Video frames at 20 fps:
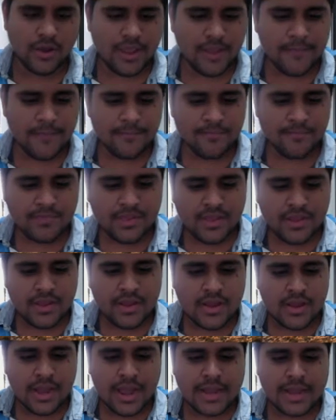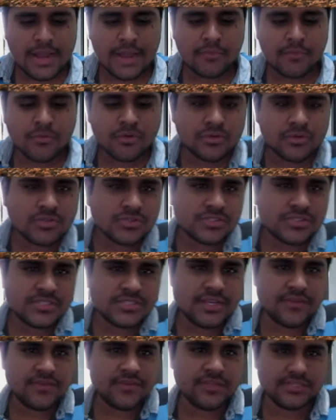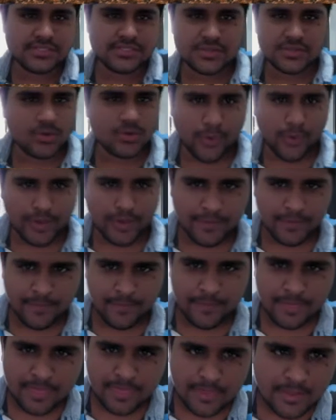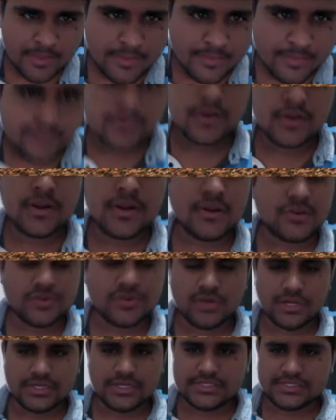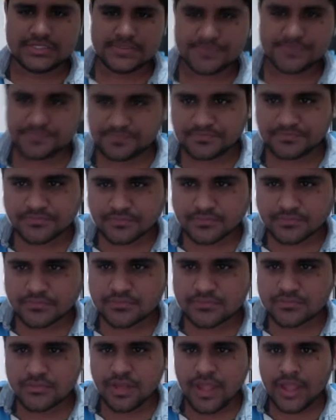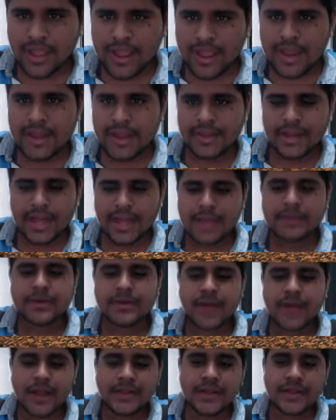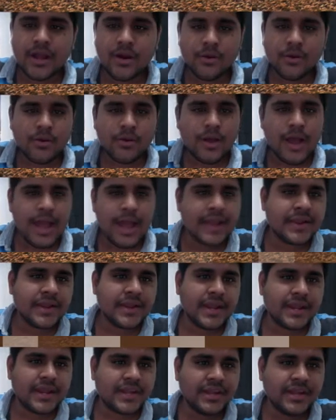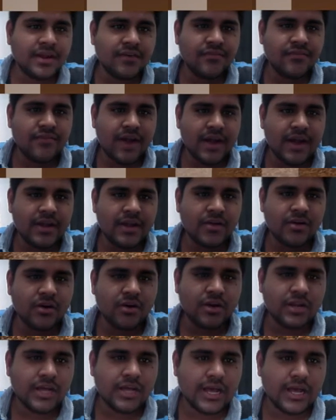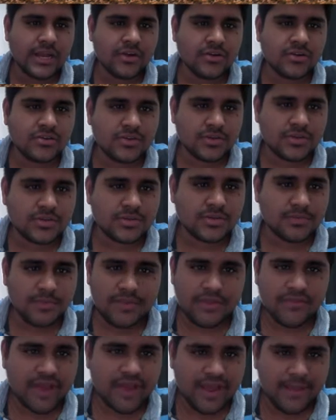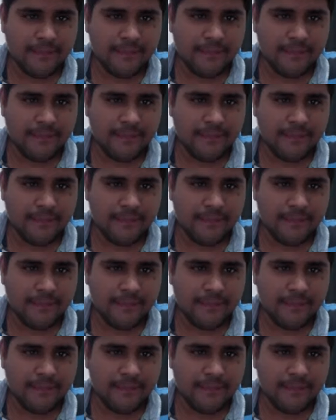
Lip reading: Okay, and I'm going to save this code. Control S. And right now I created a file called hello.py.